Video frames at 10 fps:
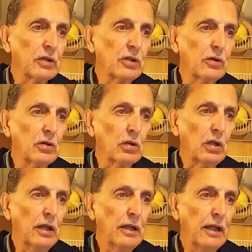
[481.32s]
the
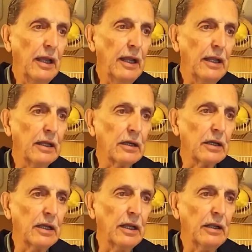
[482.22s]
Google heading
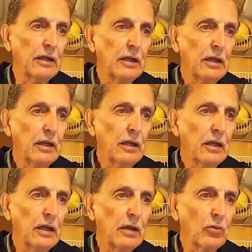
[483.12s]
again.
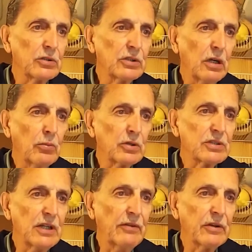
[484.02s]
It was number
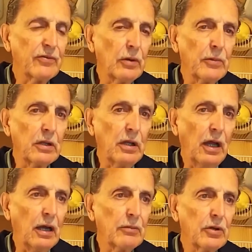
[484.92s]
seven from the
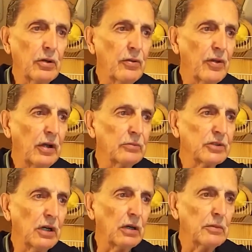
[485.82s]
top, two
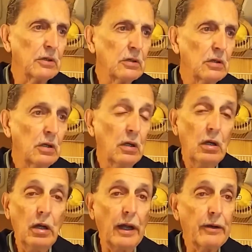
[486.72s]
thumbs up.
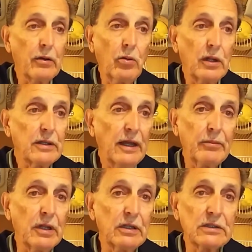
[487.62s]
I don't know what that
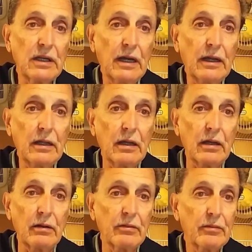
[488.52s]
means. I, uh,